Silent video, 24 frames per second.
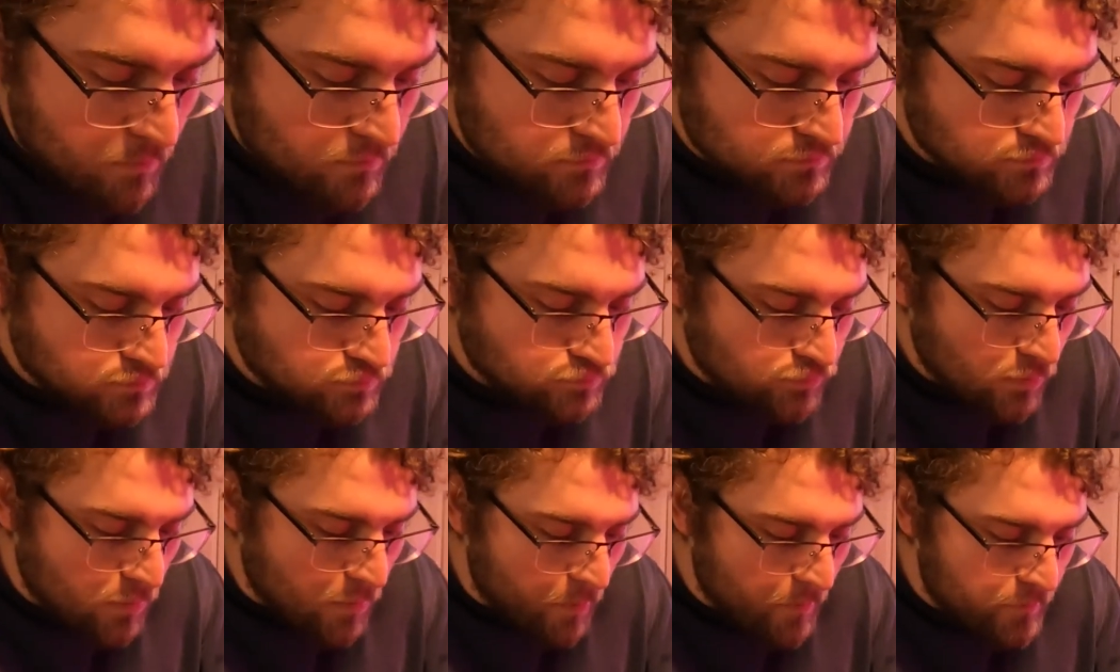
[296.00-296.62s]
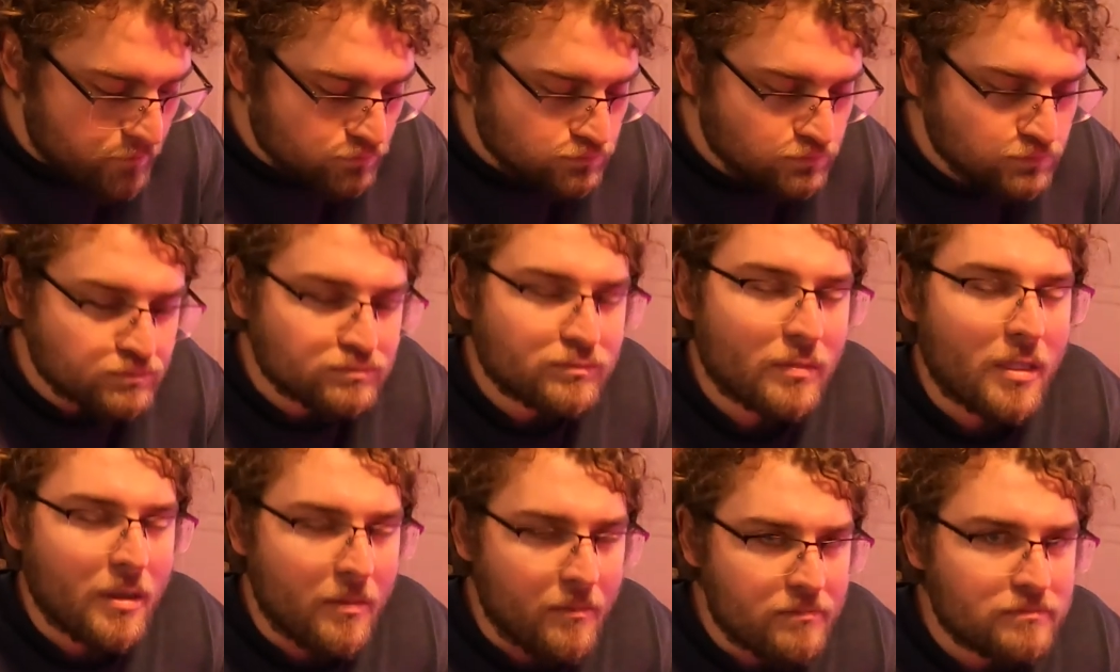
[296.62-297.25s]
and I used too
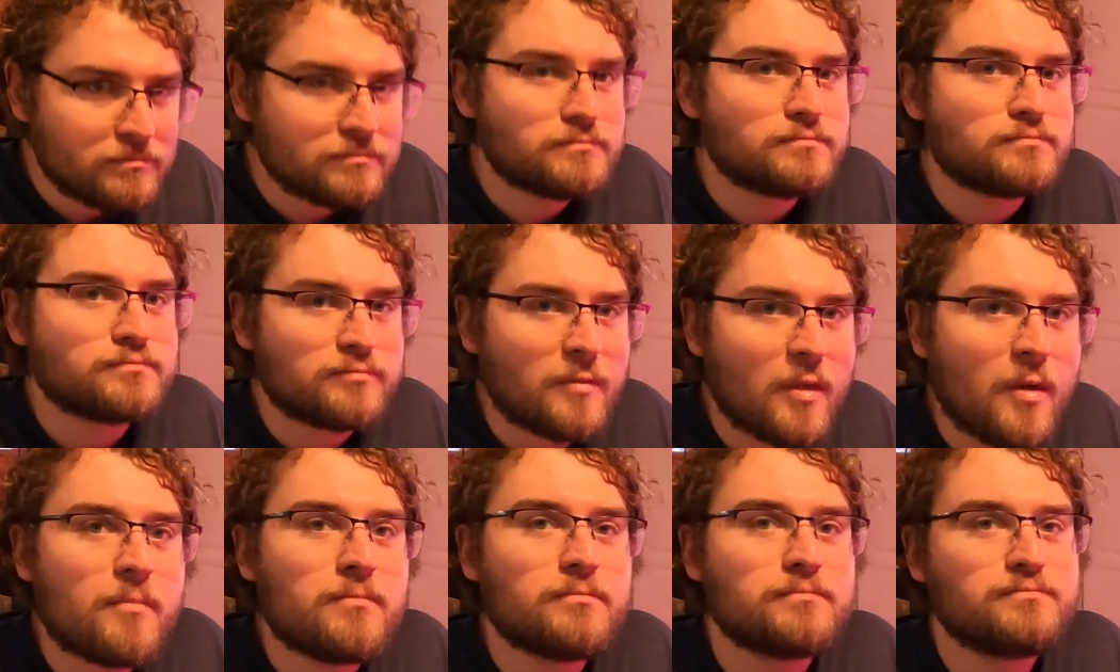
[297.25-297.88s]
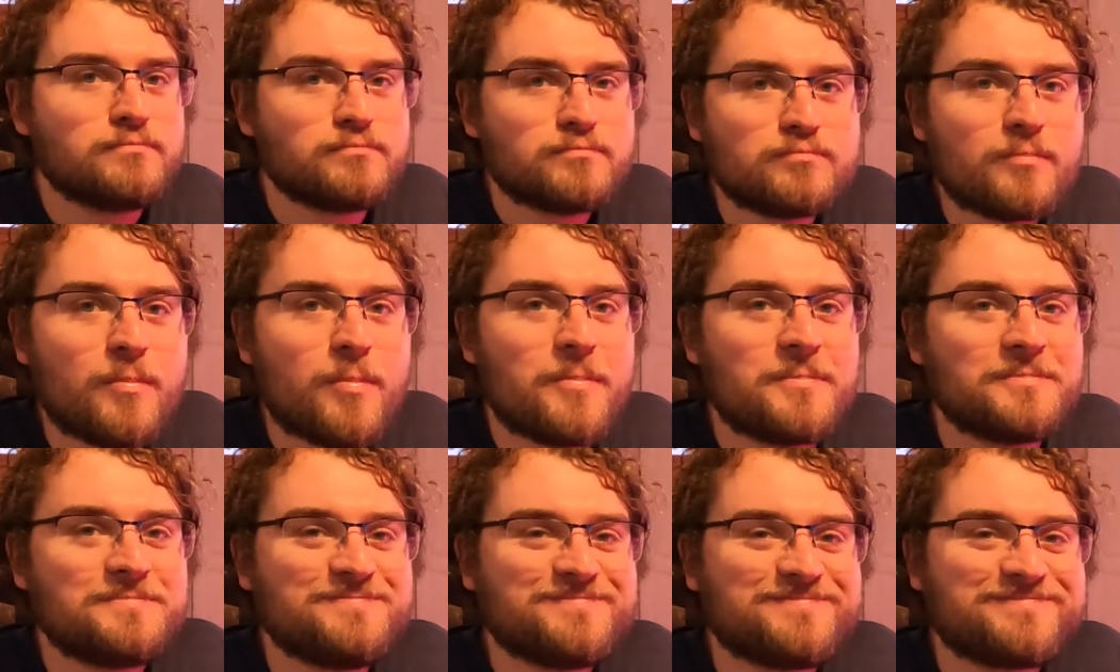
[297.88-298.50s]
much pumpkin
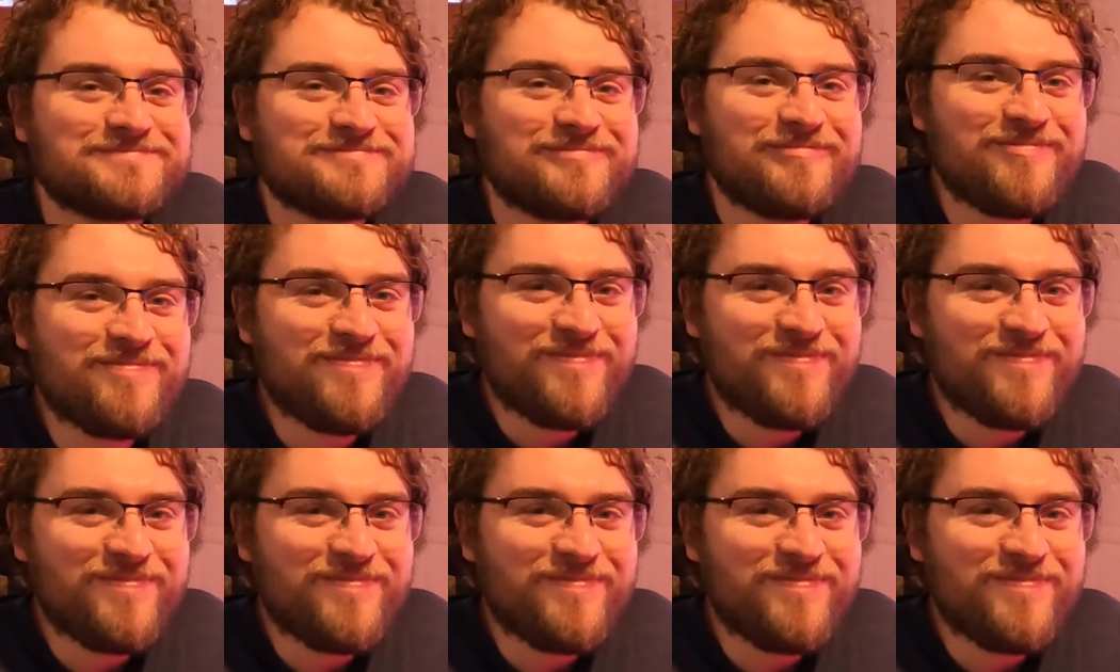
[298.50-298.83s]
puree, which I